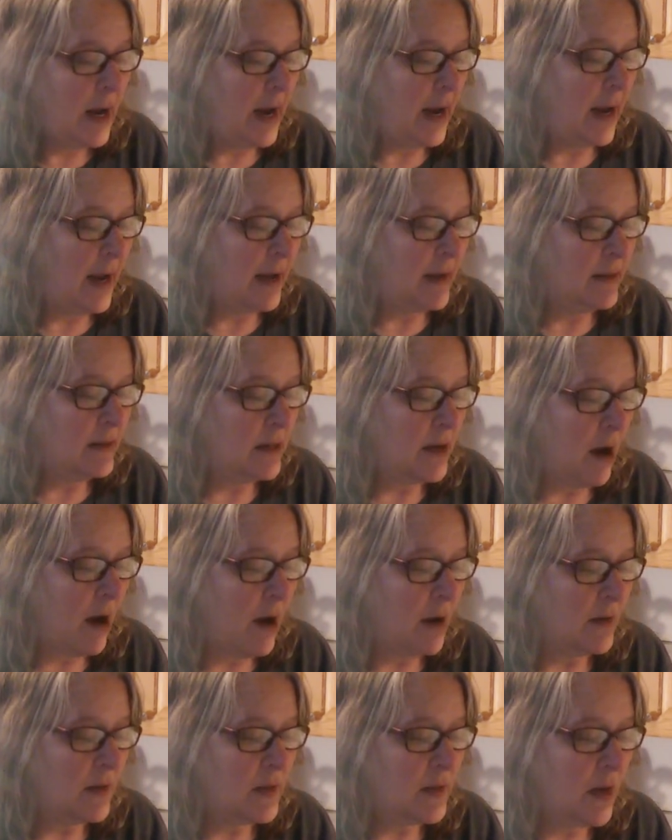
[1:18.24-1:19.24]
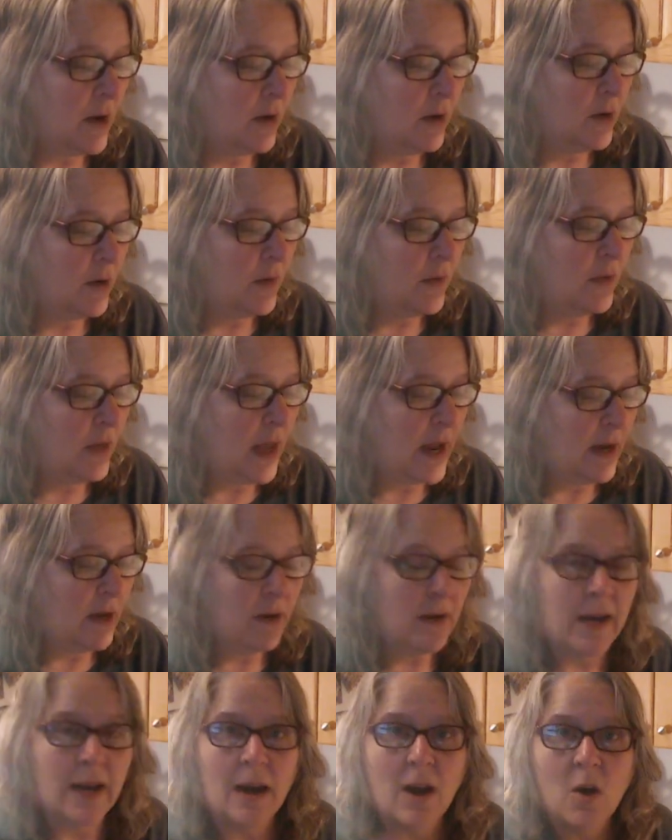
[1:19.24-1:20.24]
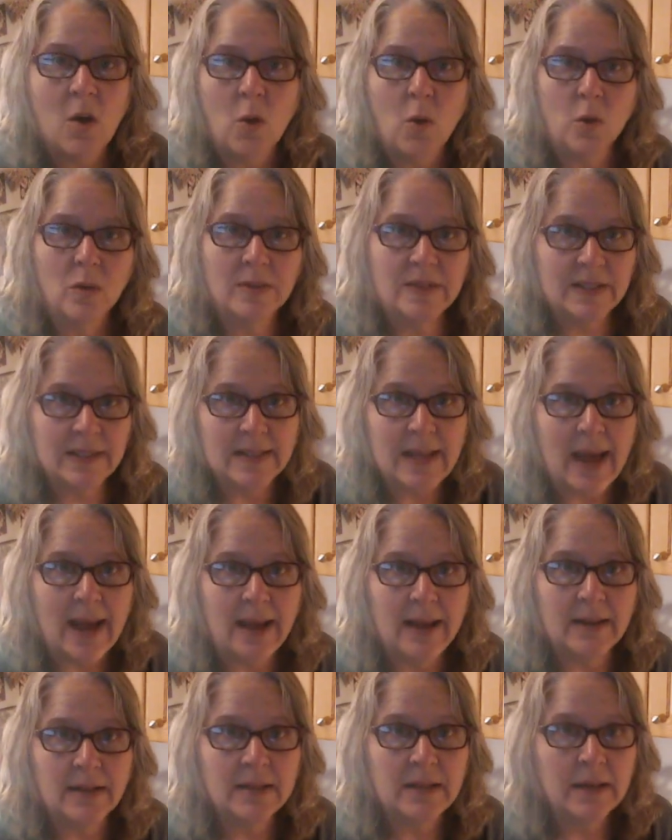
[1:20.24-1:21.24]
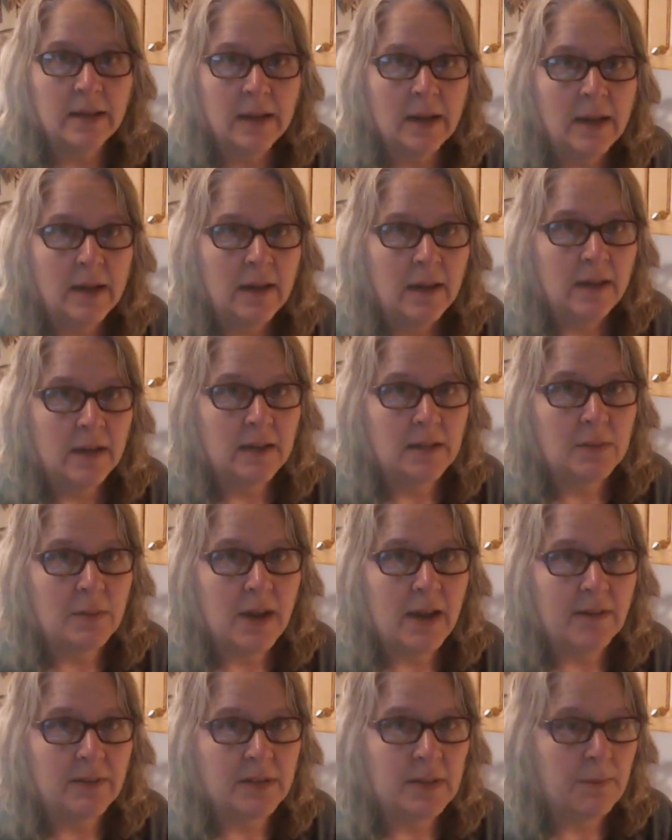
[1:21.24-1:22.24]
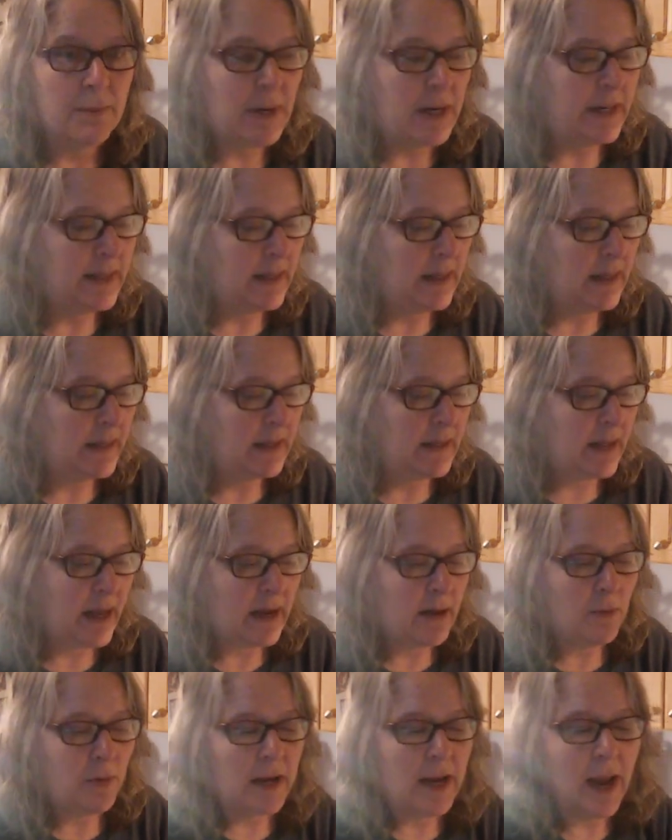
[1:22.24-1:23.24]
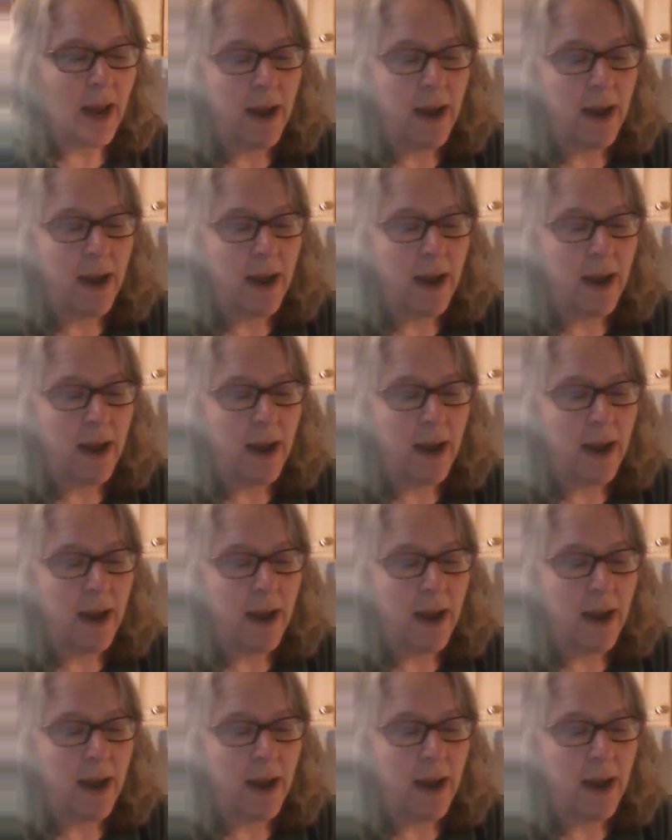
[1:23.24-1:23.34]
And also they could get a whole set because we have some pieces like we